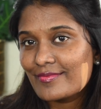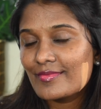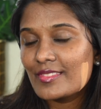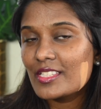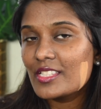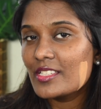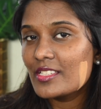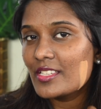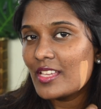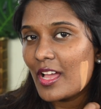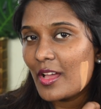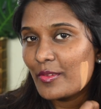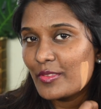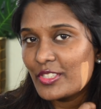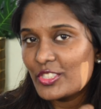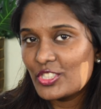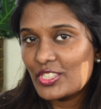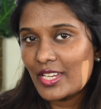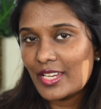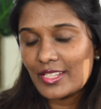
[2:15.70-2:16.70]
This is how the
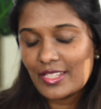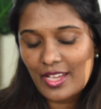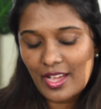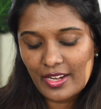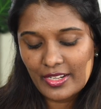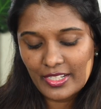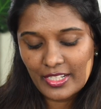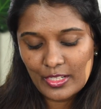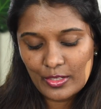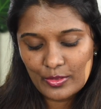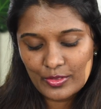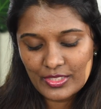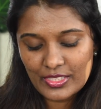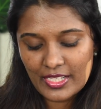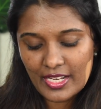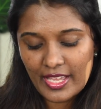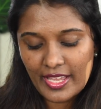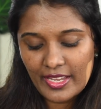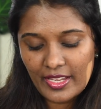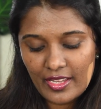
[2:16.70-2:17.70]
shade Honey looks
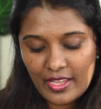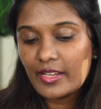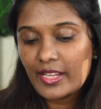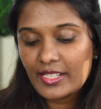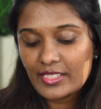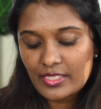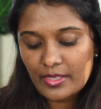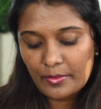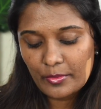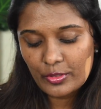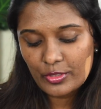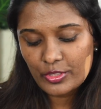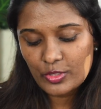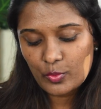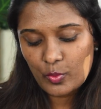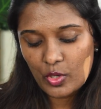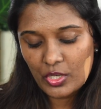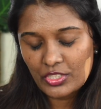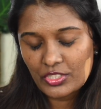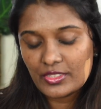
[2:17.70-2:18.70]
like. Next I'm going to
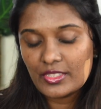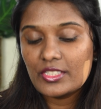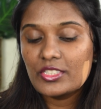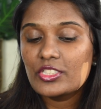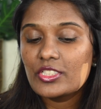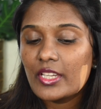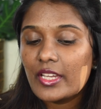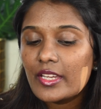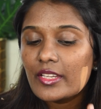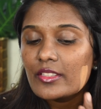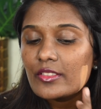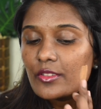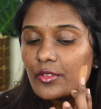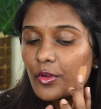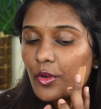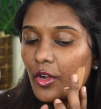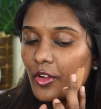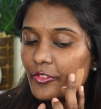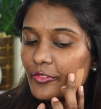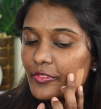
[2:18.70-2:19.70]
swatch the shade
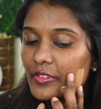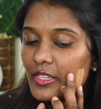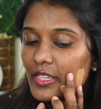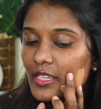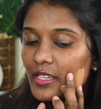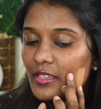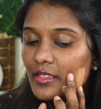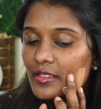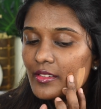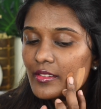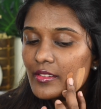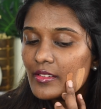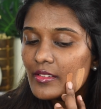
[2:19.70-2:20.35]
Coffee.